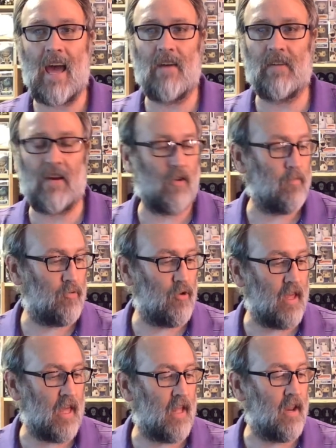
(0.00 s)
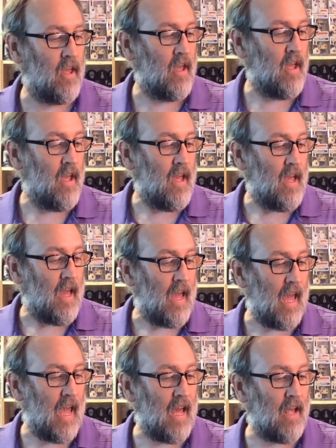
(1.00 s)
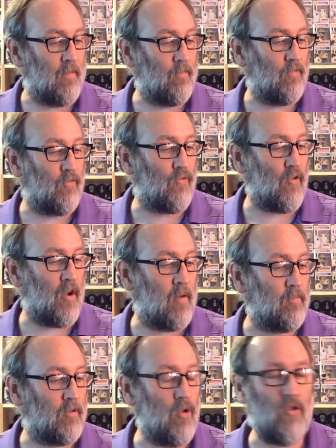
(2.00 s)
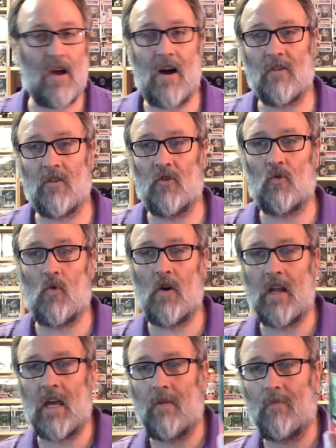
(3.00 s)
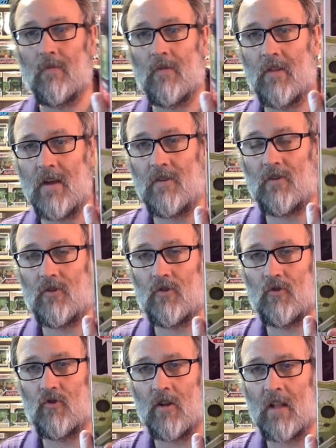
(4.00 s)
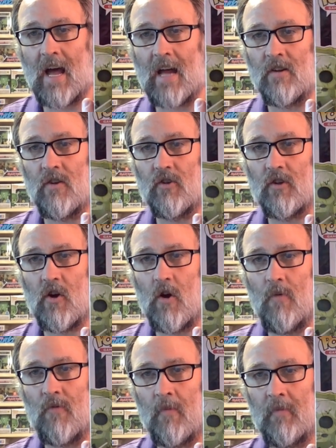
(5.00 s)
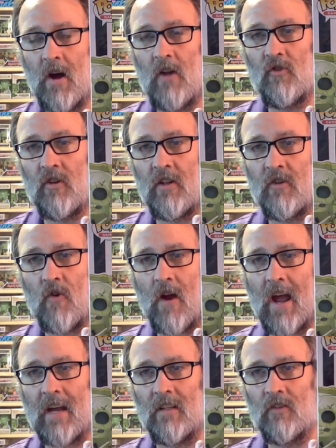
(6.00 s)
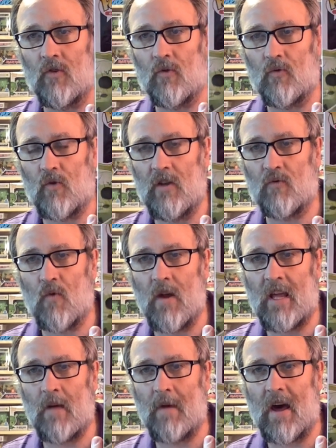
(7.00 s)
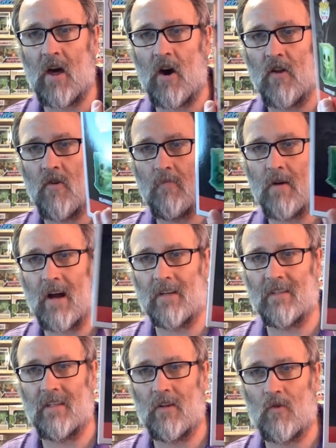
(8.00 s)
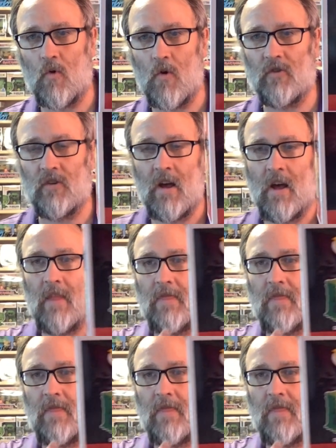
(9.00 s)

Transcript: here to put in, and from 2020, this gelatinous cube from Dungeons and Dragons is running about $100, and of course the